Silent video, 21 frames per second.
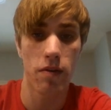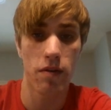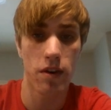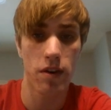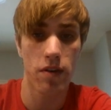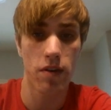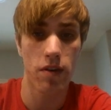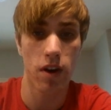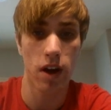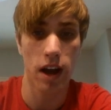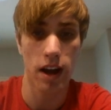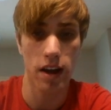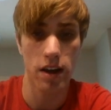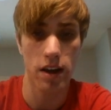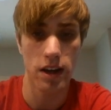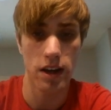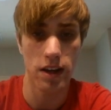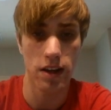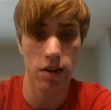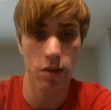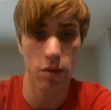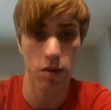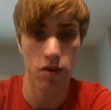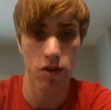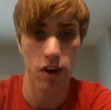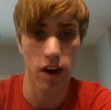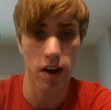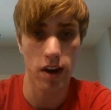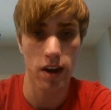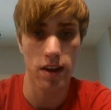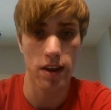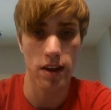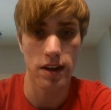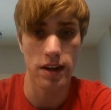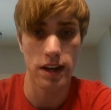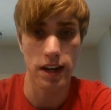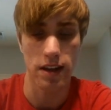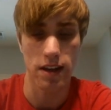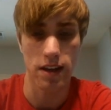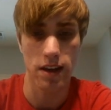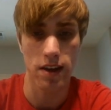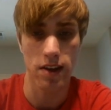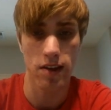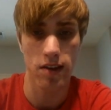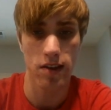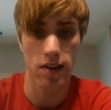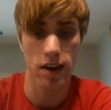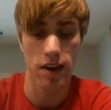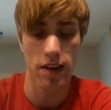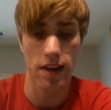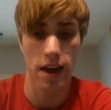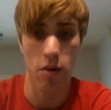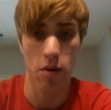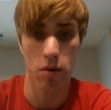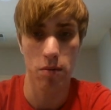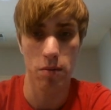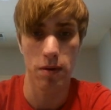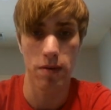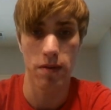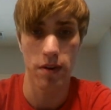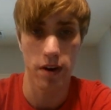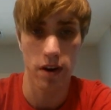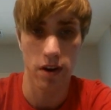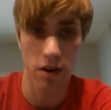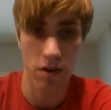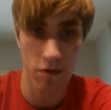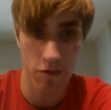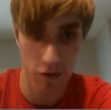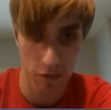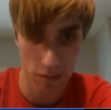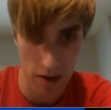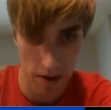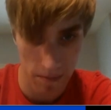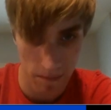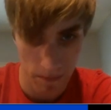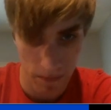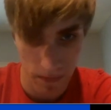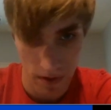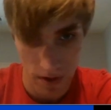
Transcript: first of all, I can take this with check and then take this, and that would be very good for me,